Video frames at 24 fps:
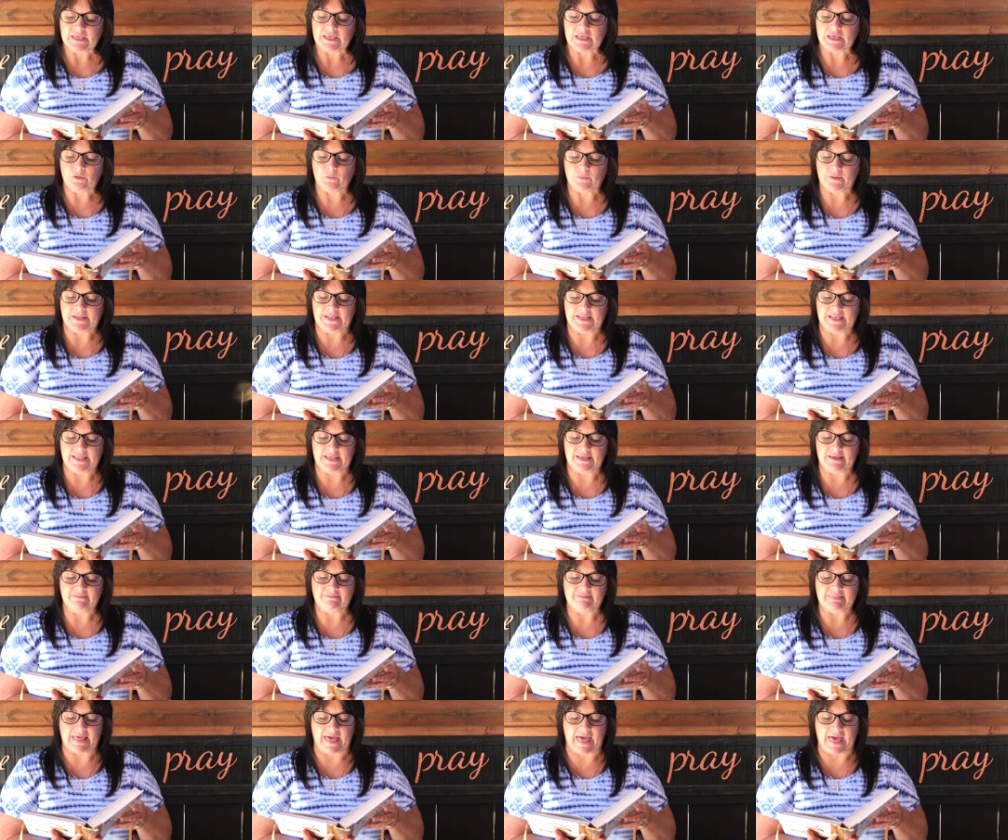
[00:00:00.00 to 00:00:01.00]
He would
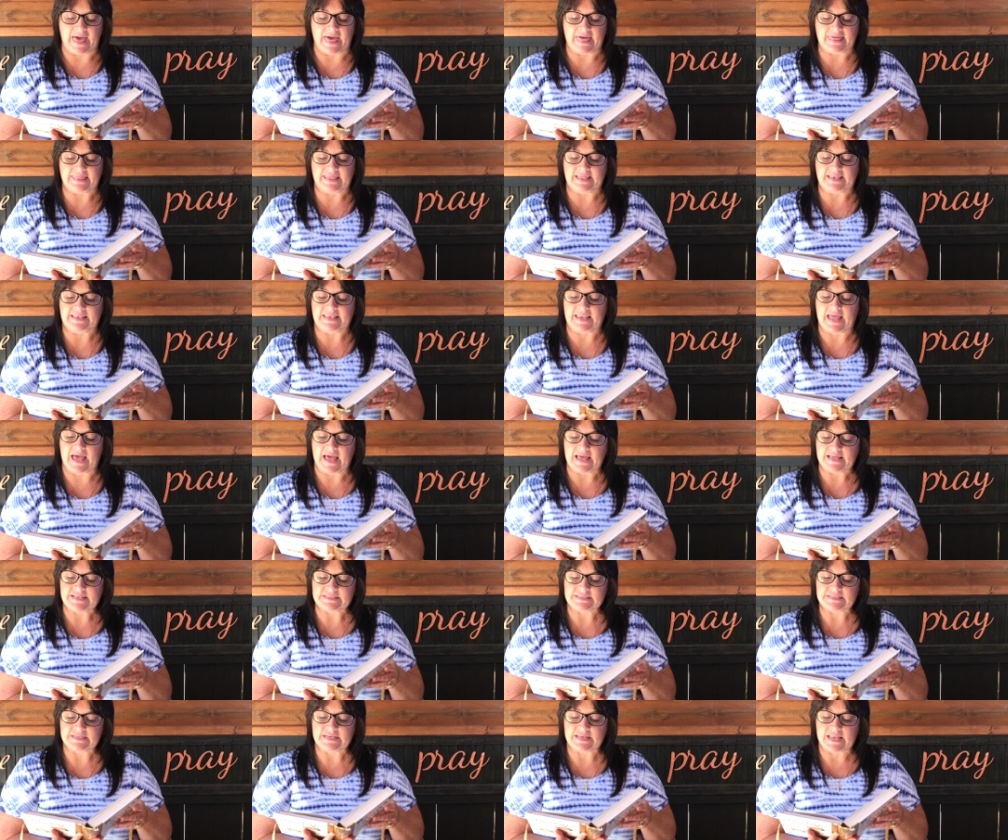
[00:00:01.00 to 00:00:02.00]
leave the other
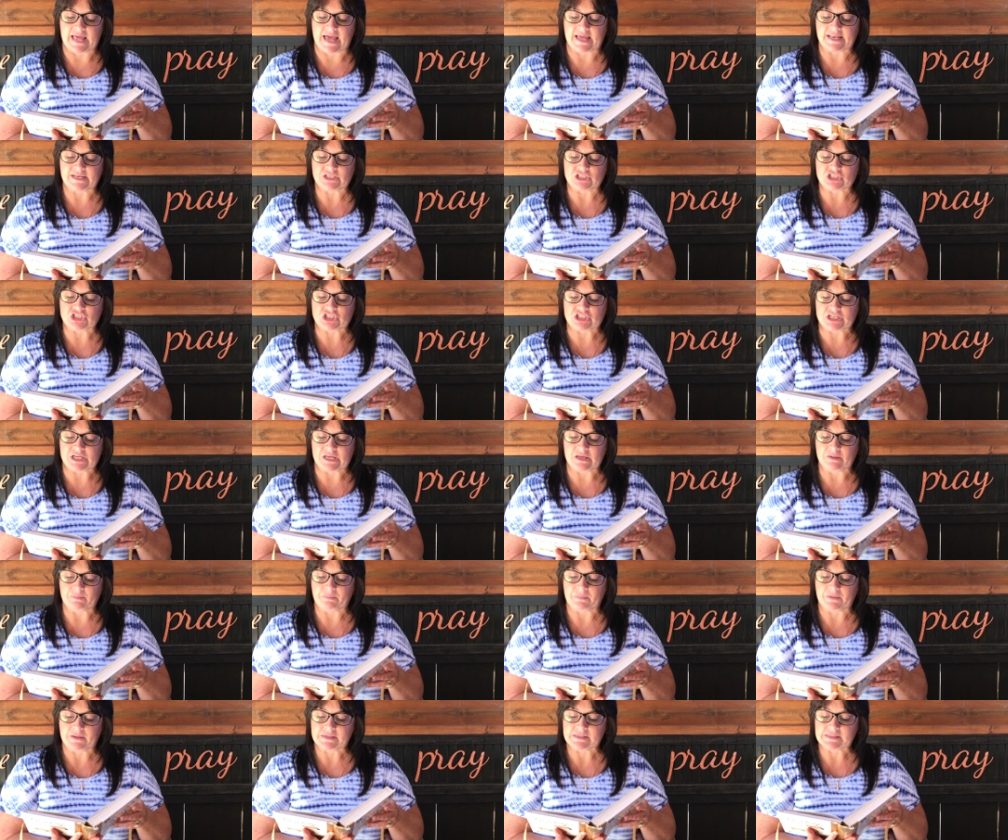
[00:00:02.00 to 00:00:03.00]
99 sheep
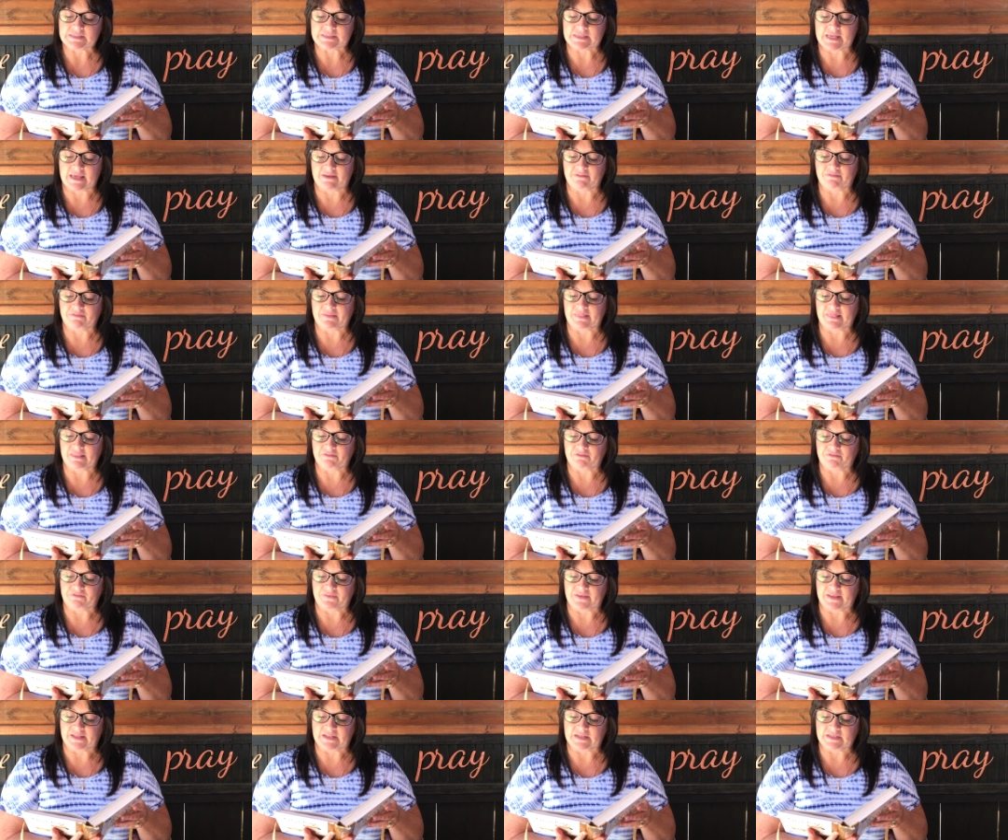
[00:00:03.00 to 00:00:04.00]
safe in the
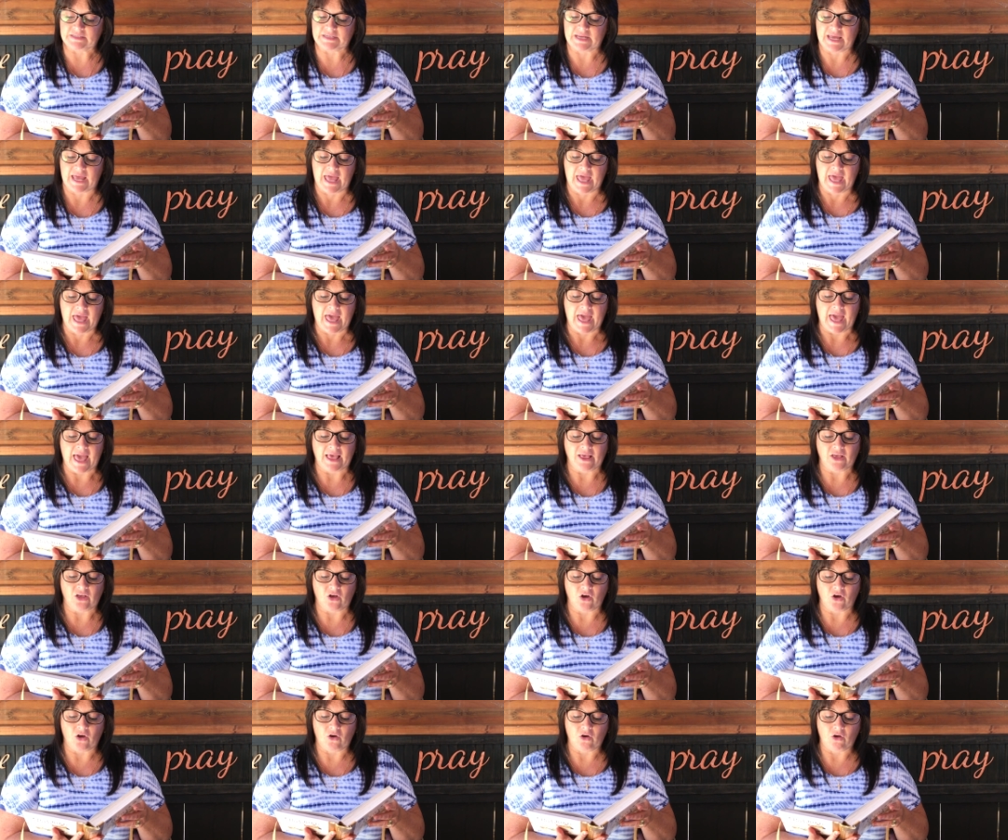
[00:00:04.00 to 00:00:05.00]
field and
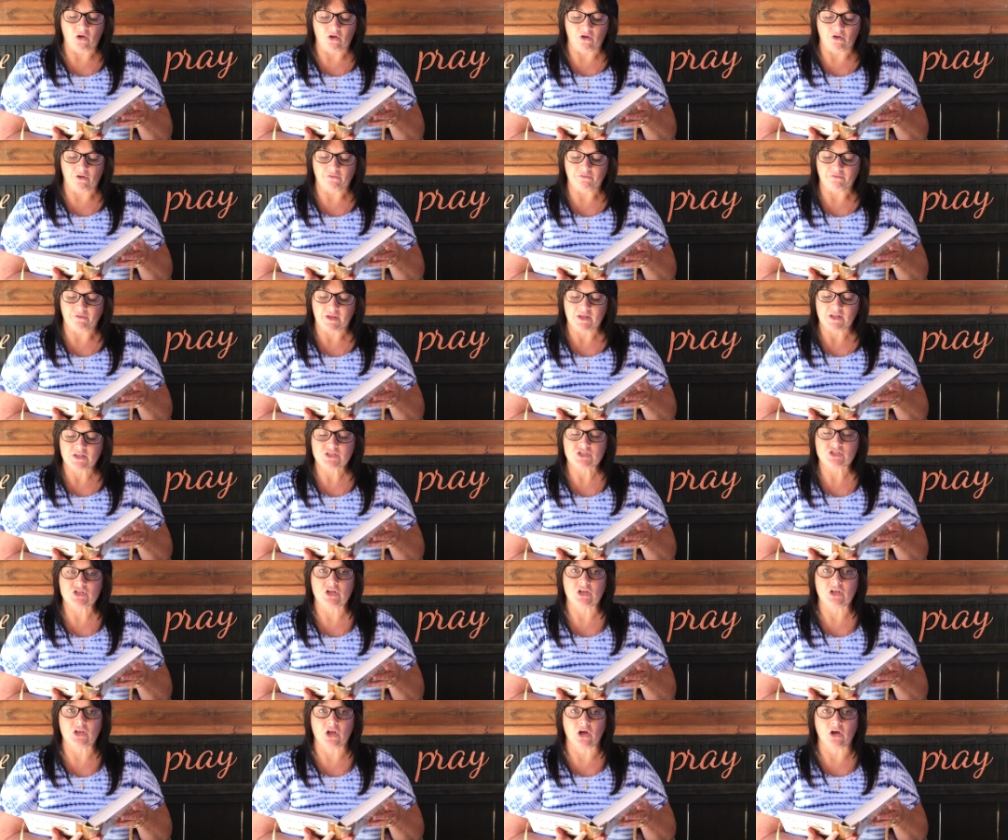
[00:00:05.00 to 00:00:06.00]
go off
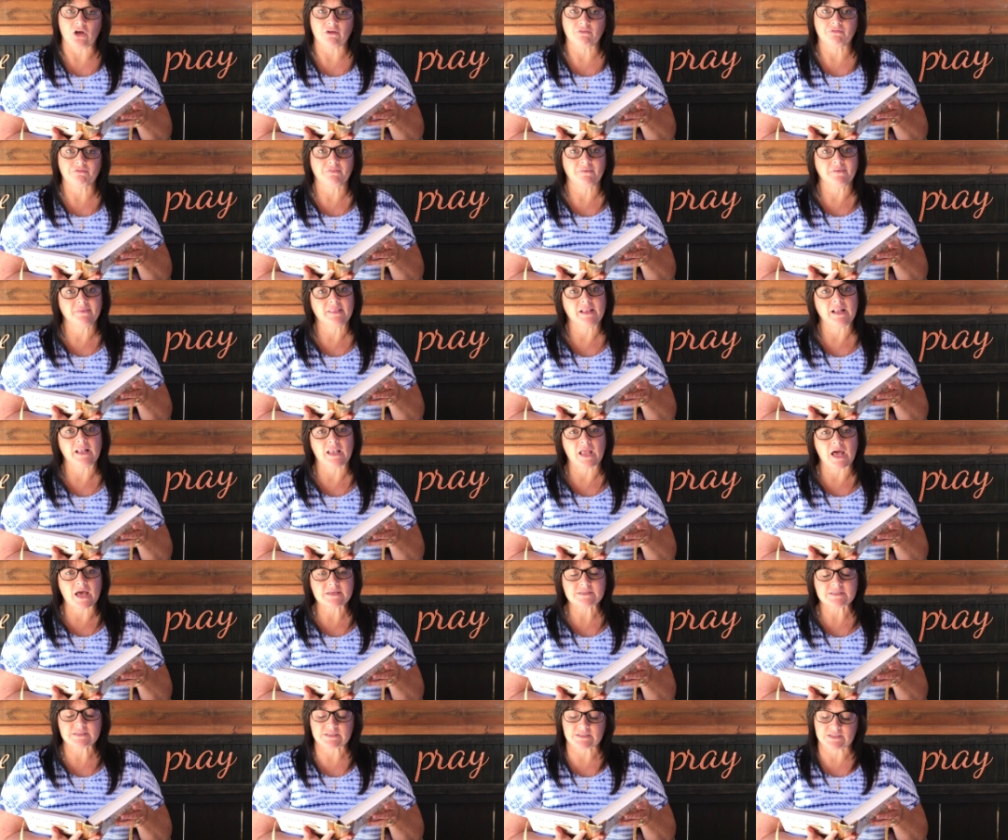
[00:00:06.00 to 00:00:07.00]
to look for the
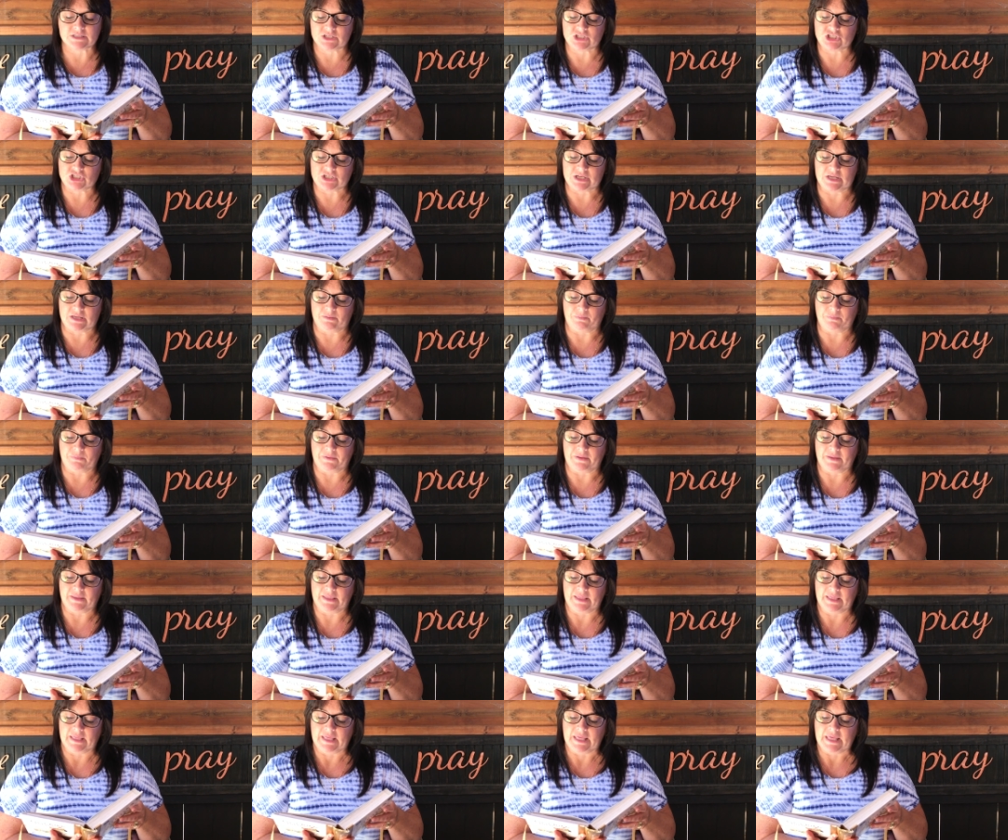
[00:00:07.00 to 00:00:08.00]
lost sheep.
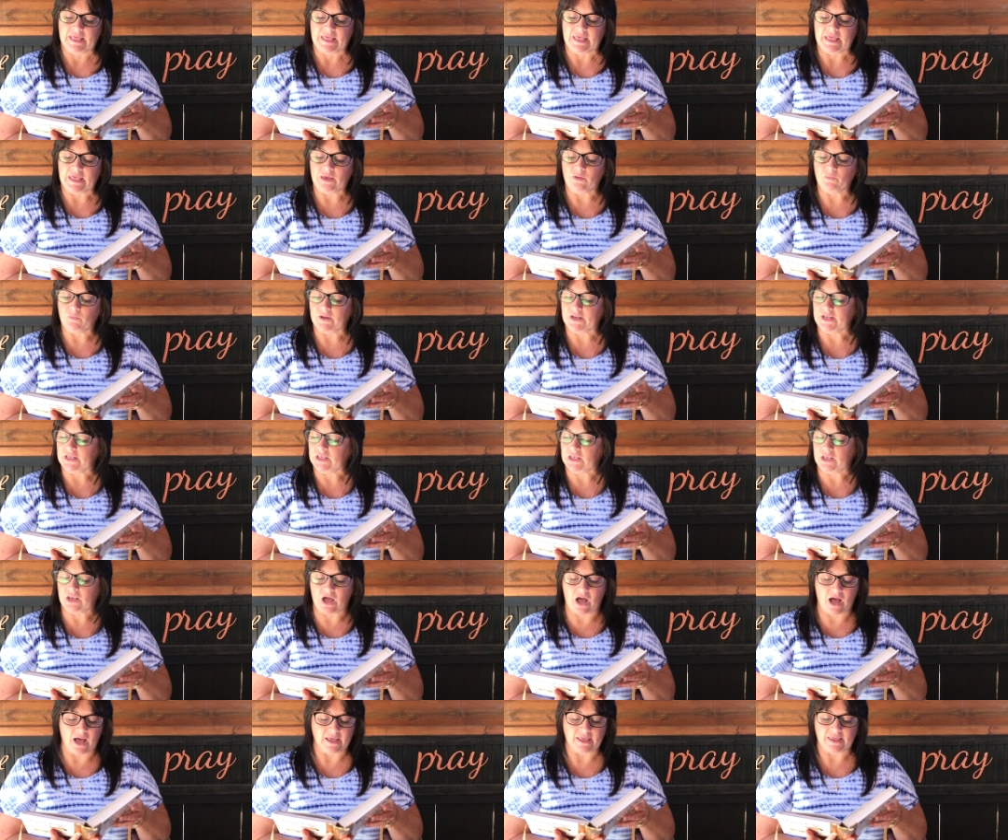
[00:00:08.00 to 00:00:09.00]
He would
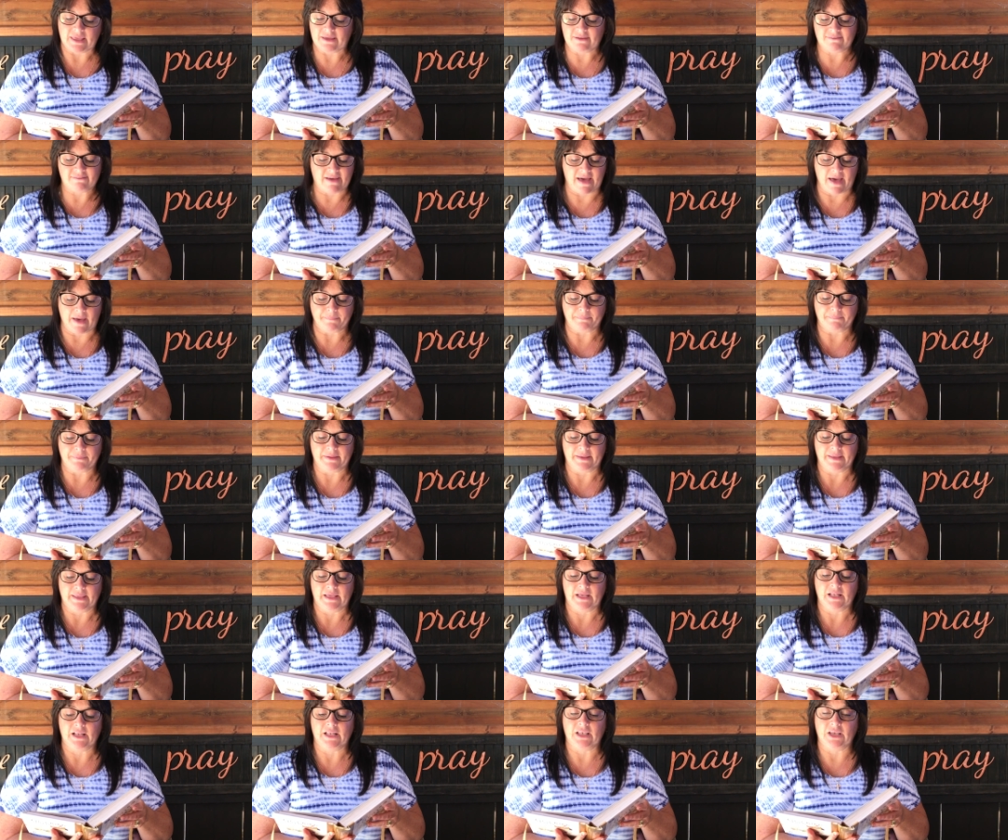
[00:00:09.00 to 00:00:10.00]
not give up
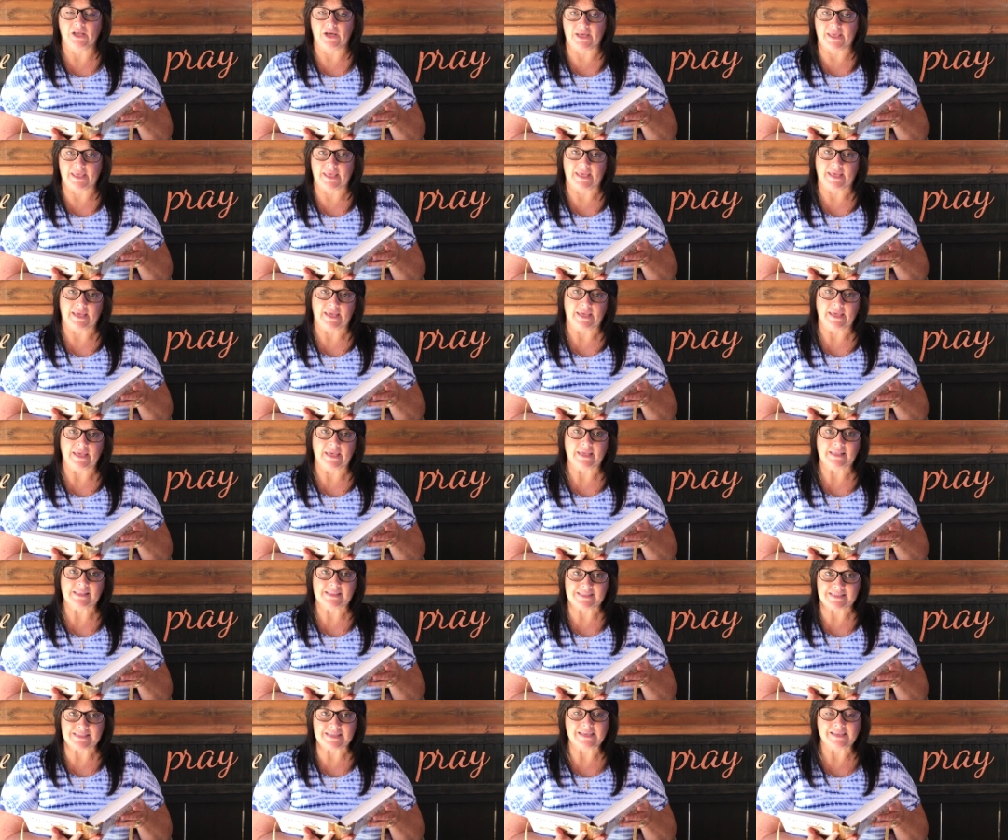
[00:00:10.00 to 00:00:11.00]
looking
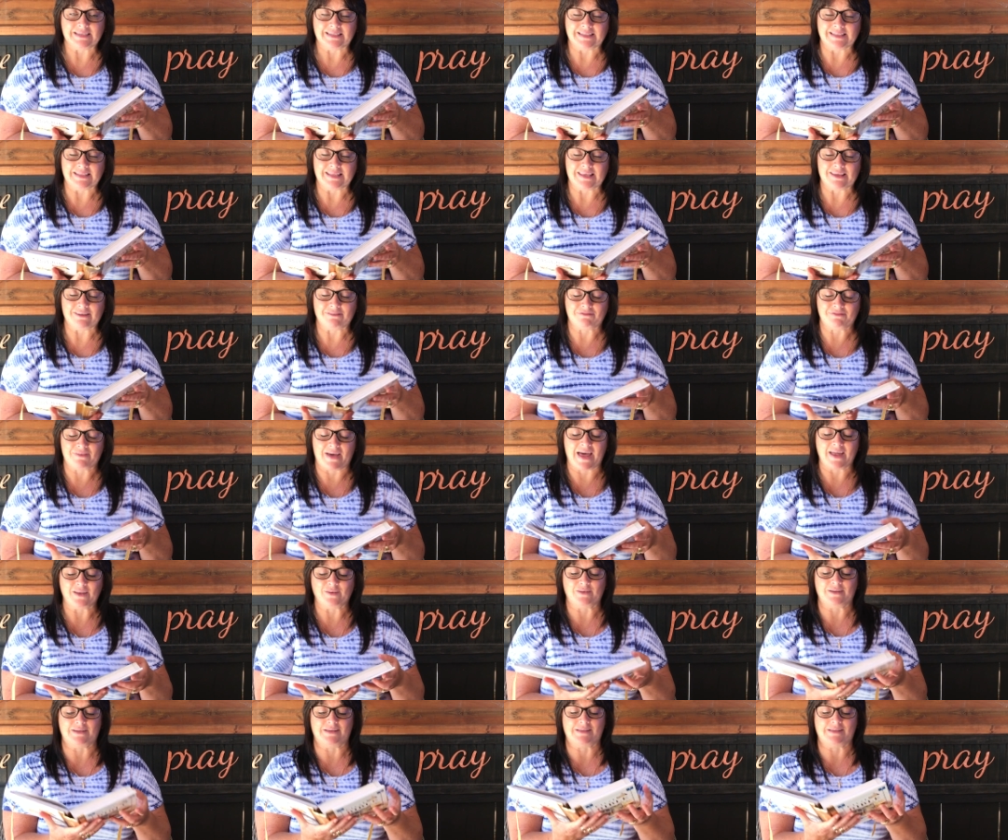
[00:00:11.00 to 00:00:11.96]
until he found